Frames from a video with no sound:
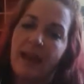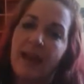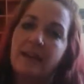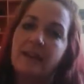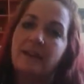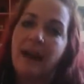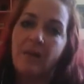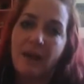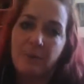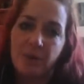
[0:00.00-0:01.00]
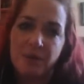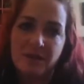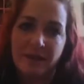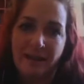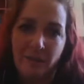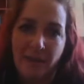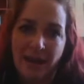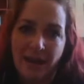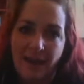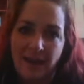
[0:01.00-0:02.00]
and allow that person to come
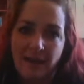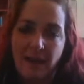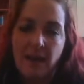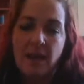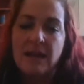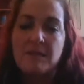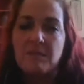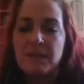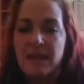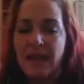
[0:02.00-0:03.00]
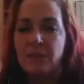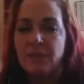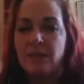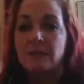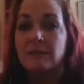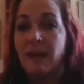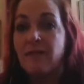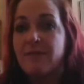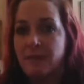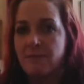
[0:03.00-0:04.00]
back in and be able to
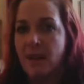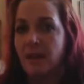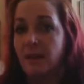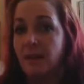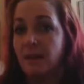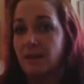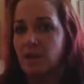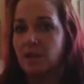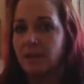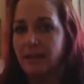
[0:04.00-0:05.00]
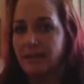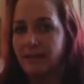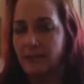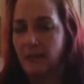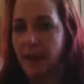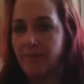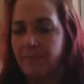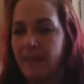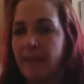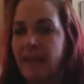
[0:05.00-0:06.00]
love them unconditionally this way.
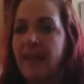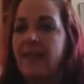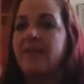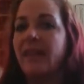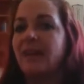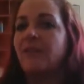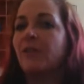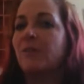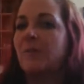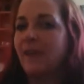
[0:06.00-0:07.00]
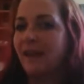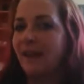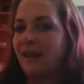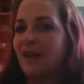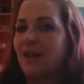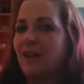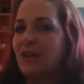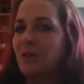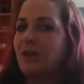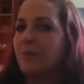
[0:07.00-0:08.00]
And then from there,
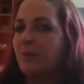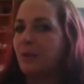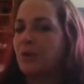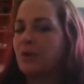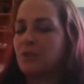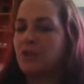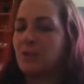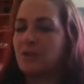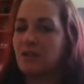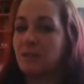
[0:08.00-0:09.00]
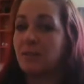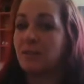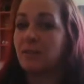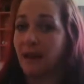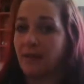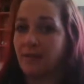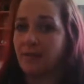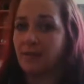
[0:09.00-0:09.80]
you can approach the situation with love.